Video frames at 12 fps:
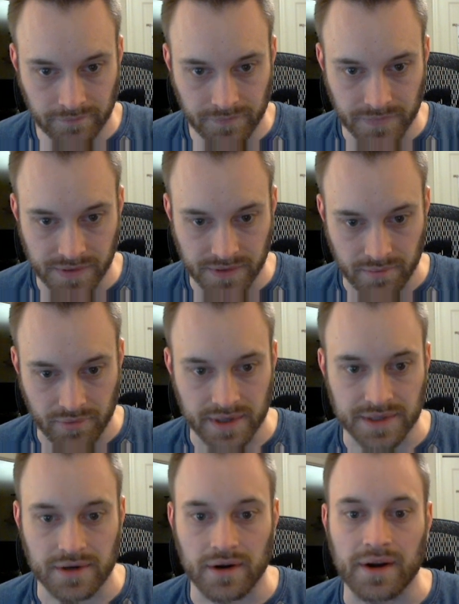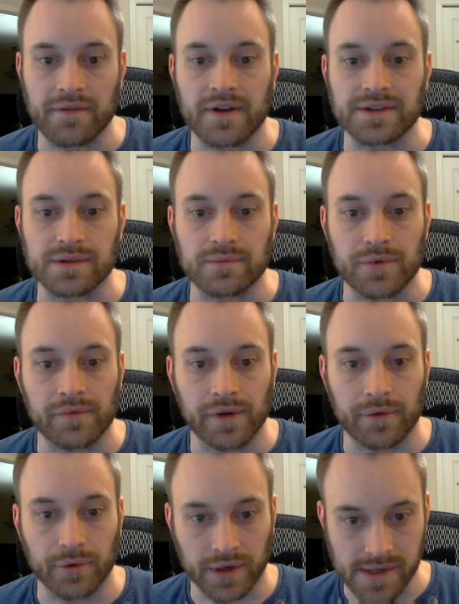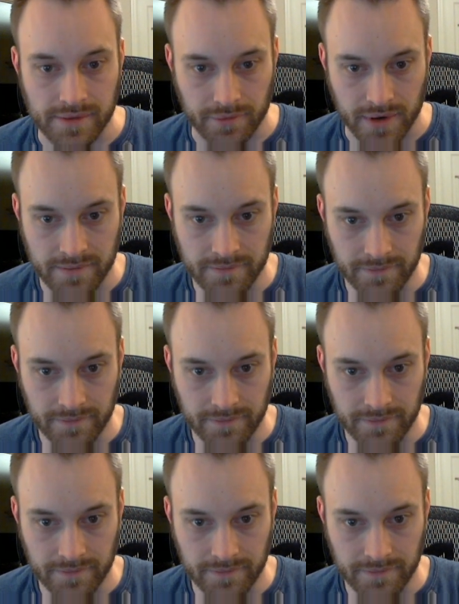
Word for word: This is a pretty sturdy defensive move, though. Rook e three.